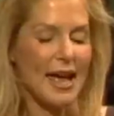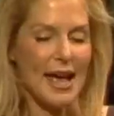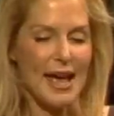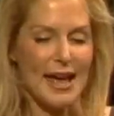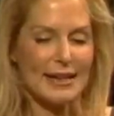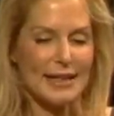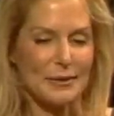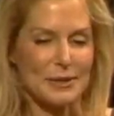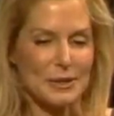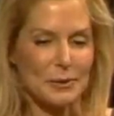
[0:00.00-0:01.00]
and that
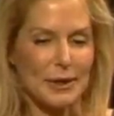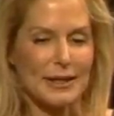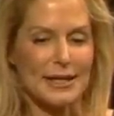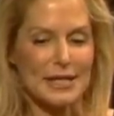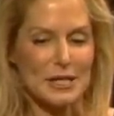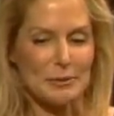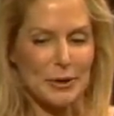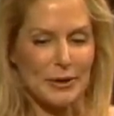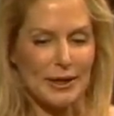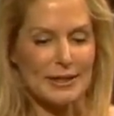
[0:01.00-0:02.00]
was quite an
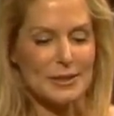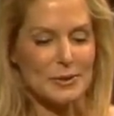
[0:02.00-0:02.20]
experience.